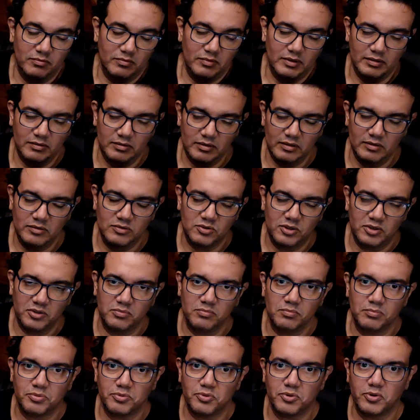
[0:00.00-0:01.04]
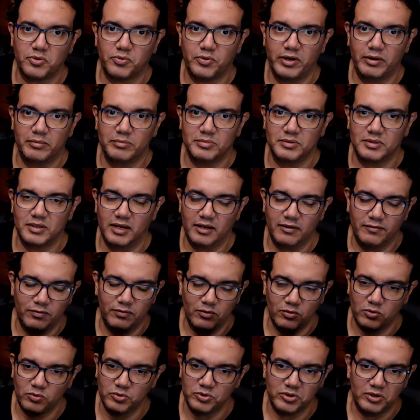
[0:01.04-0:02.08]
in certain programs like
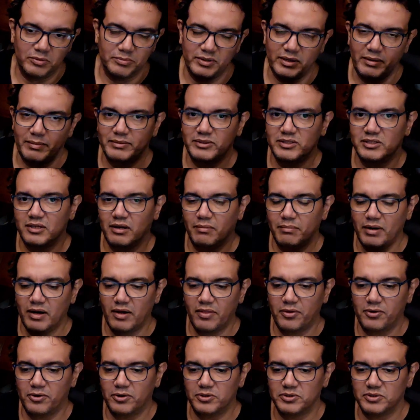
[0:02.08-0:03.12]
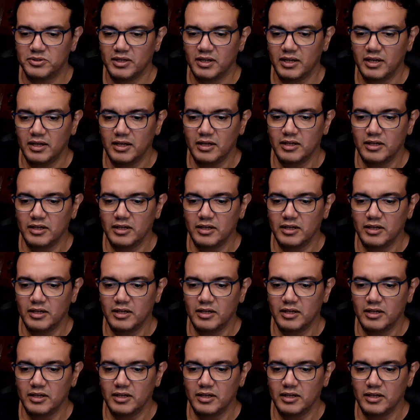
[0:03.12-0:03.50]
Photoshop and some others